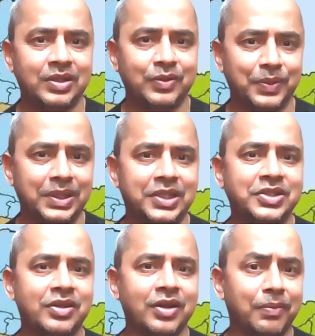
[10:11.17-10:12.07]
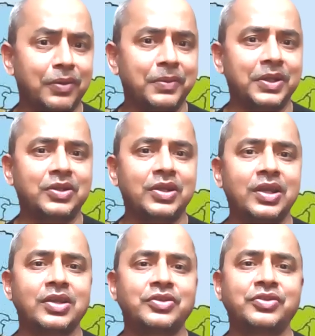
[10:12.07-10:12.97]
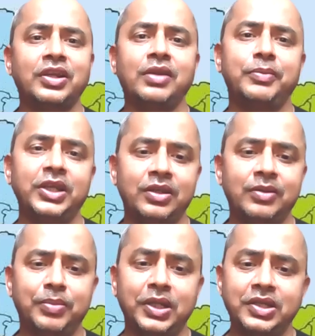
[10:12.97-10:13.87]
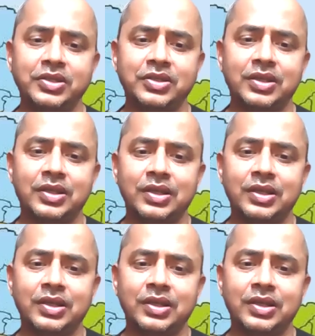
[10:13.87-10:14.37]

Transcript: Will this government still be in place?